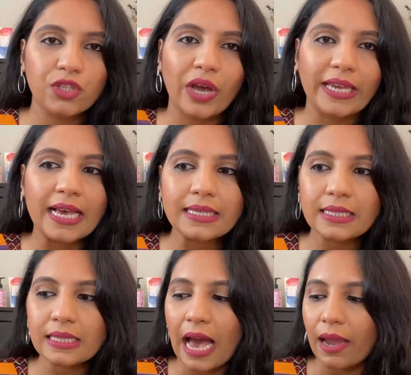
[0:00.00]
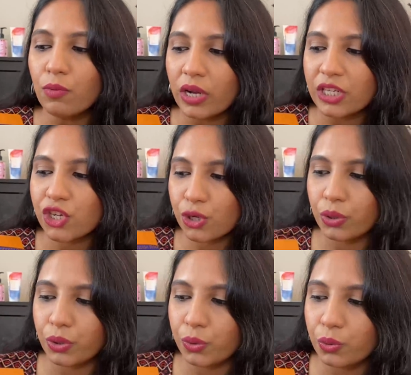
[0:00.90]
So I guess I want to show
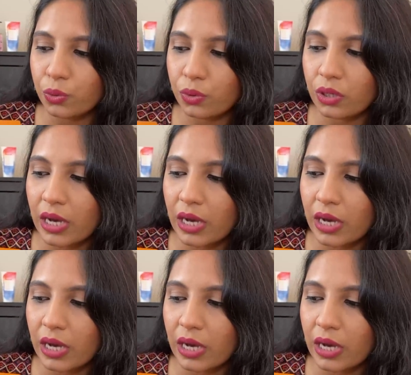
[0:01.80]
you